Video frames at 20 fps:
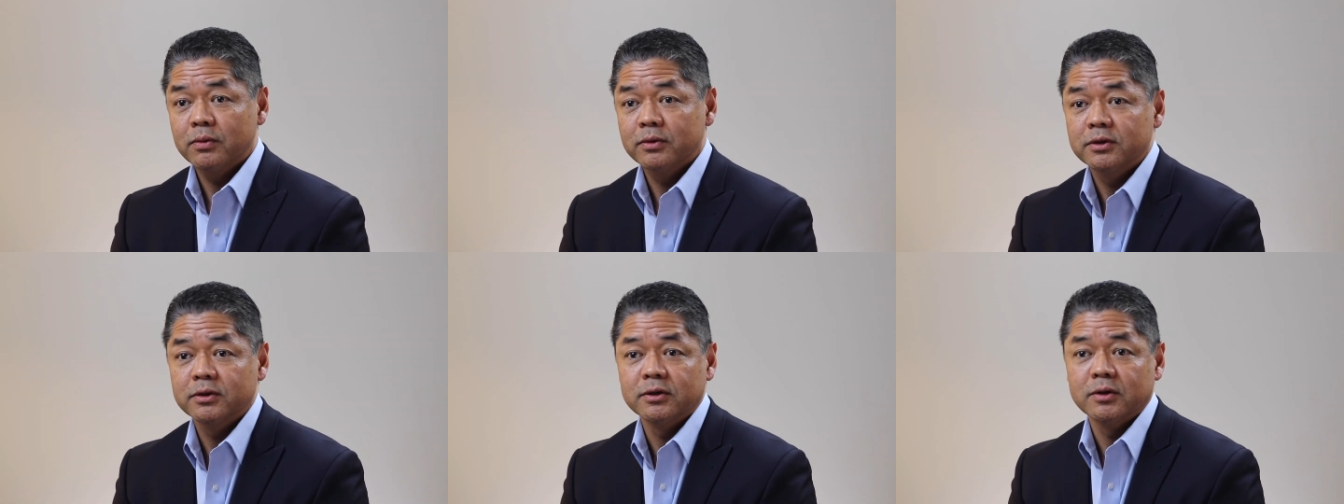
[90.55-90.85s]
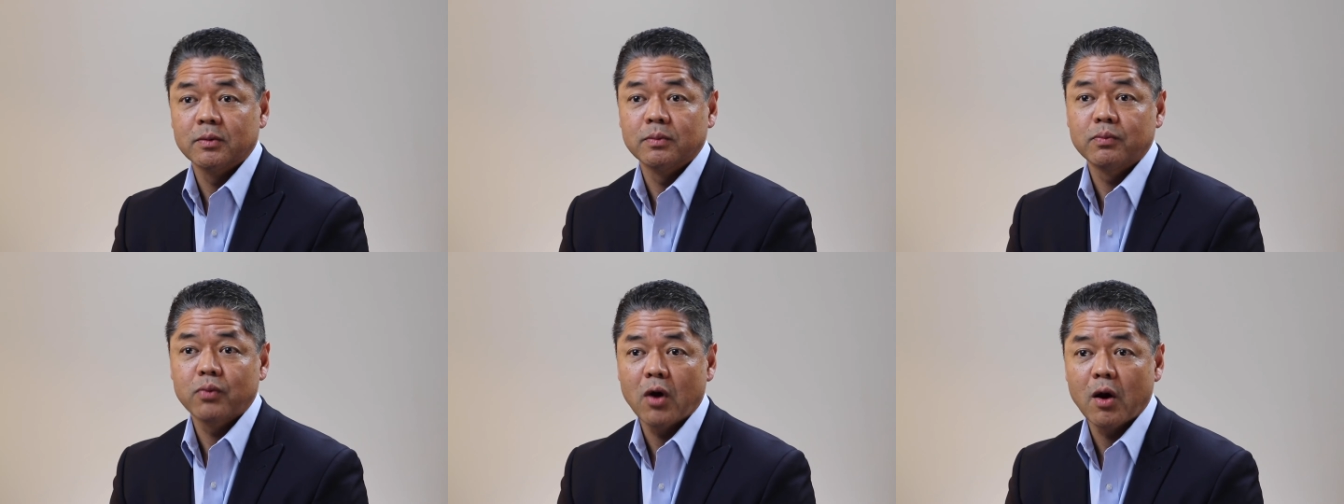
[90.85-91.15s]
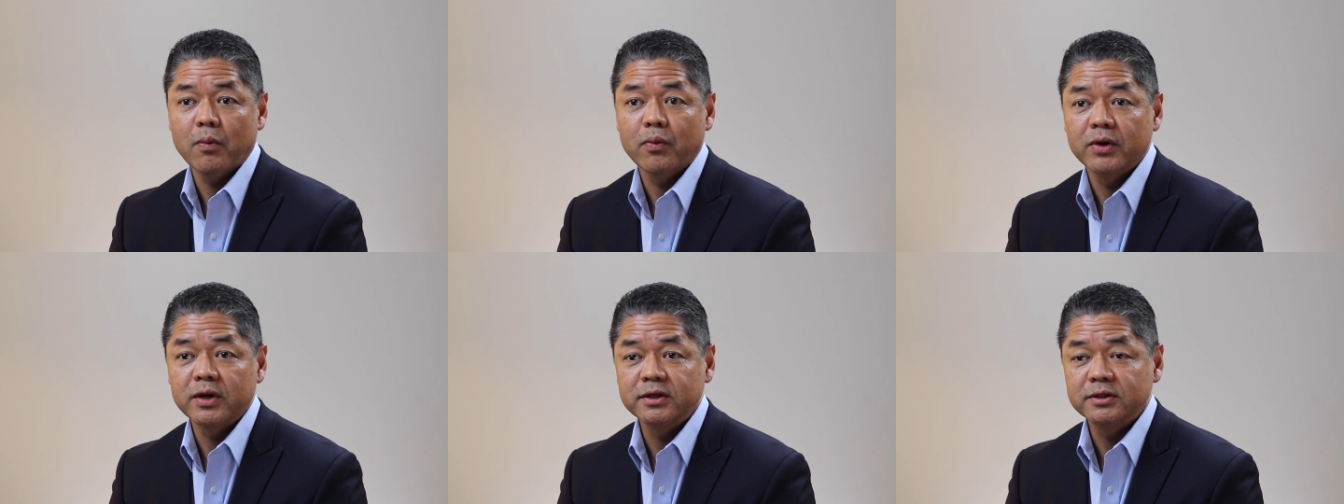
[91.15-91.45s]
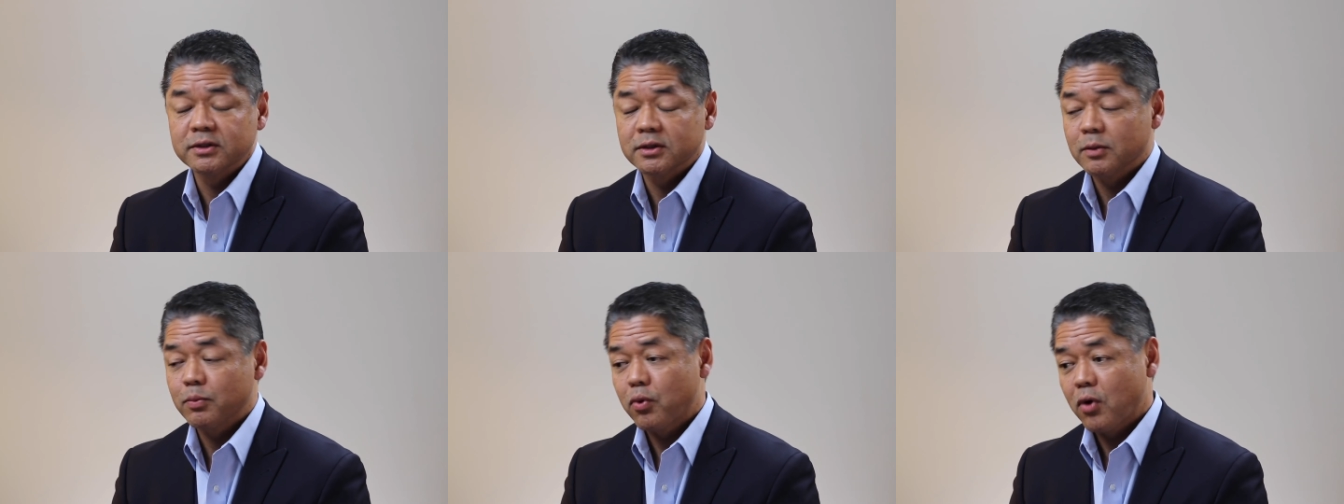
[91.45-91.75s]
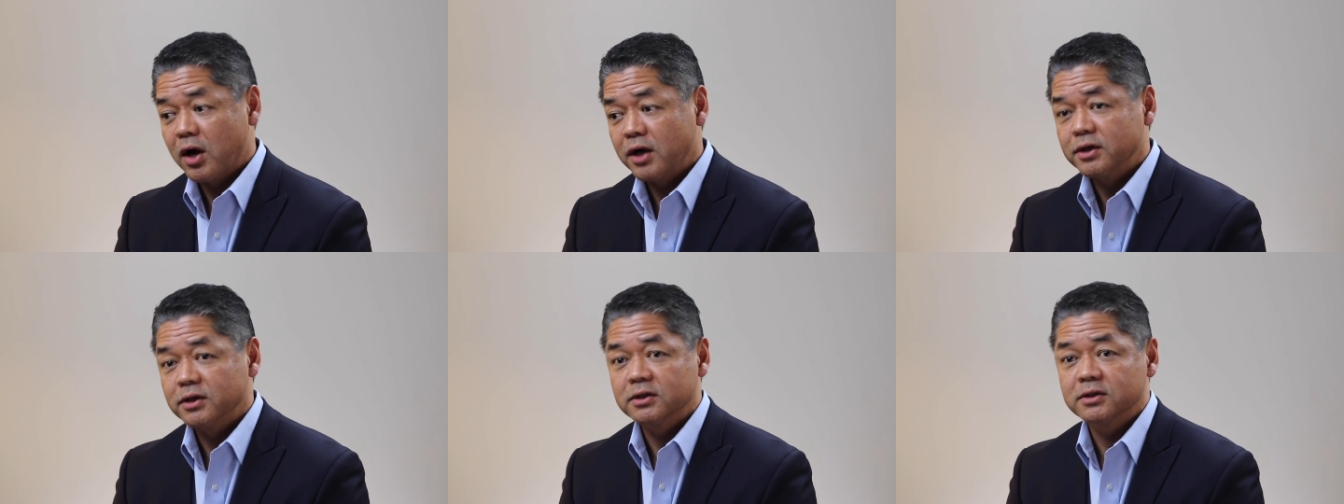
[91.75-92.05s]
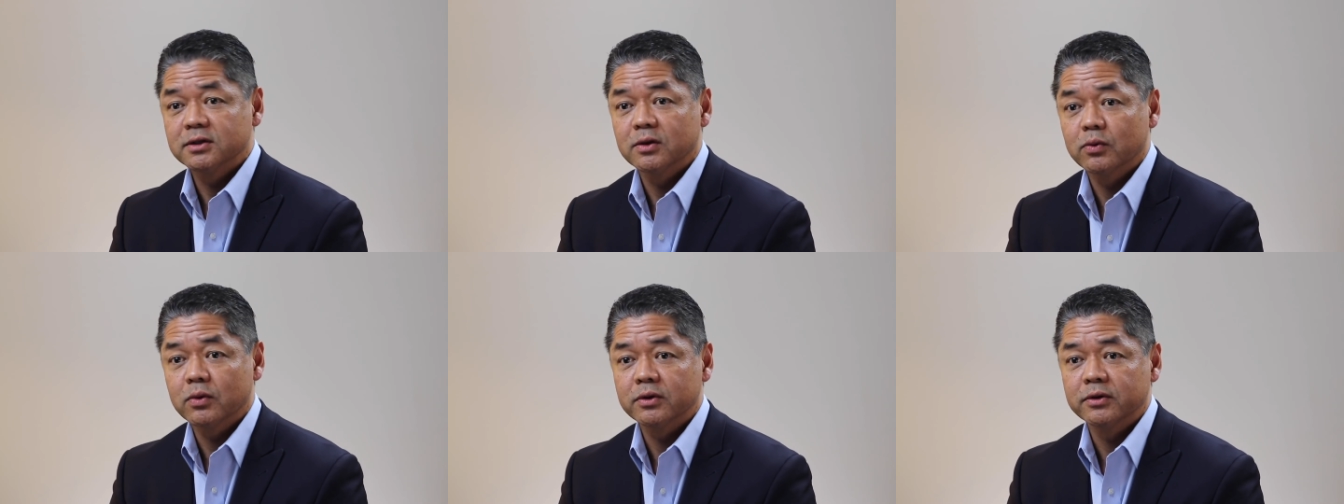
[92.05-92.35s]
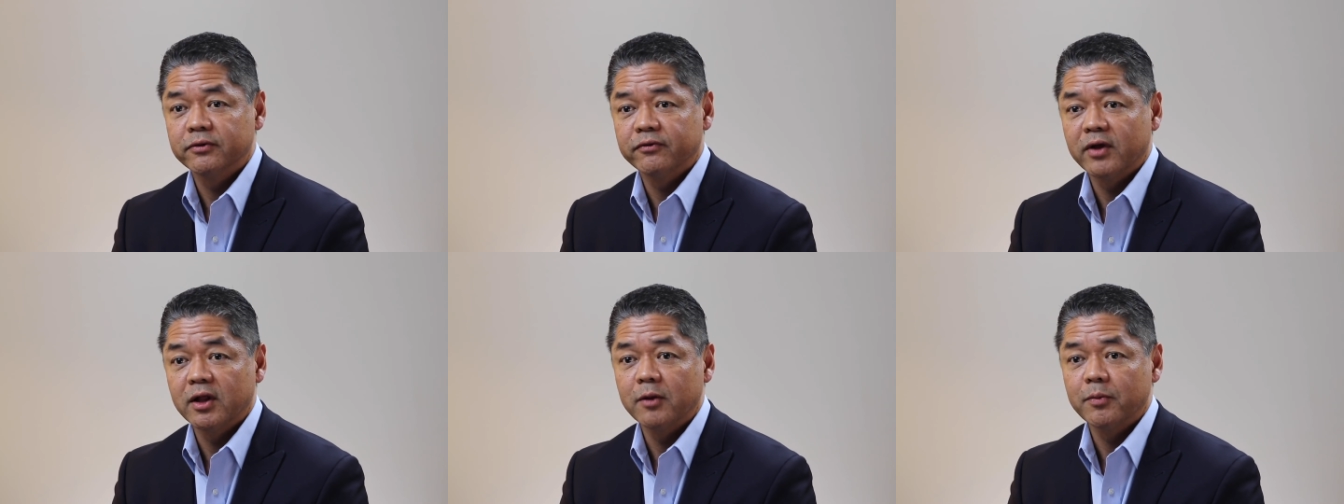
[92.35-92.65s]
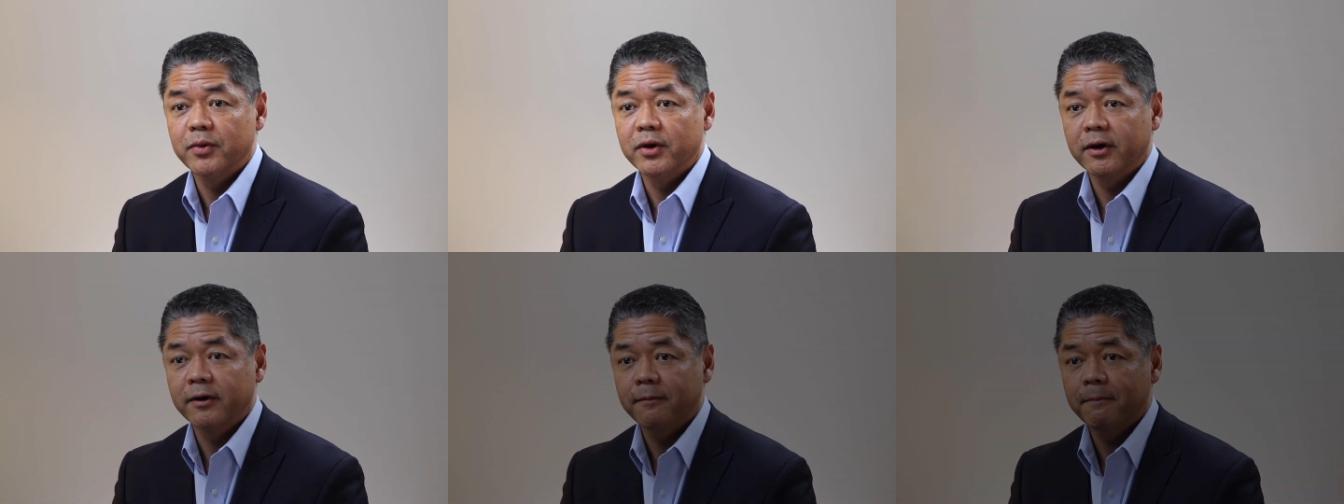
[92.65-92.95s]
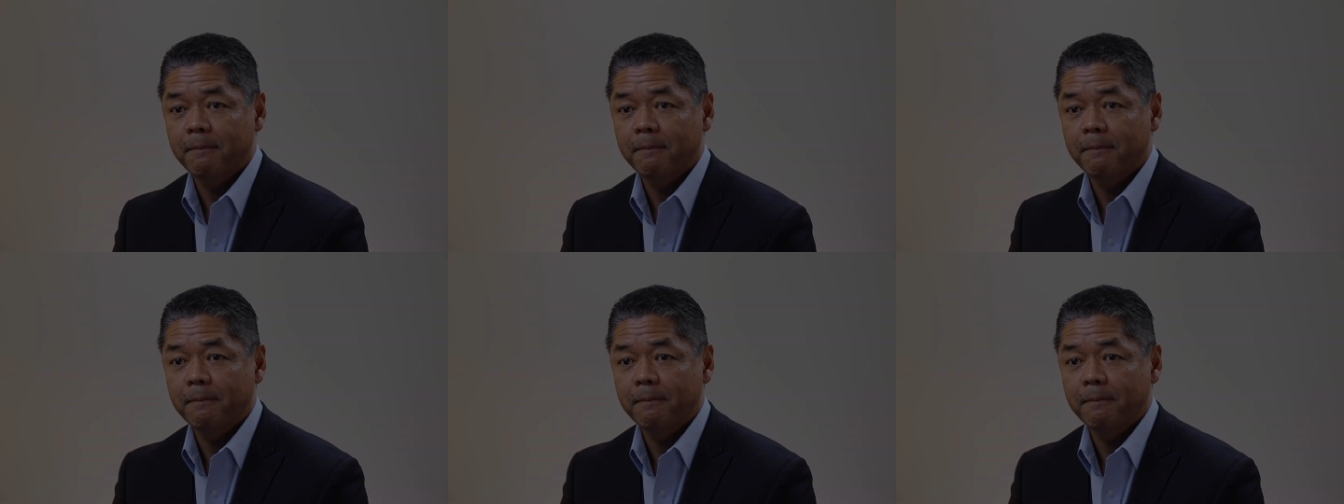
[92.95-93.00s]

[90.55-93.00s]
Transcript: to the properties and the projects that we're developing.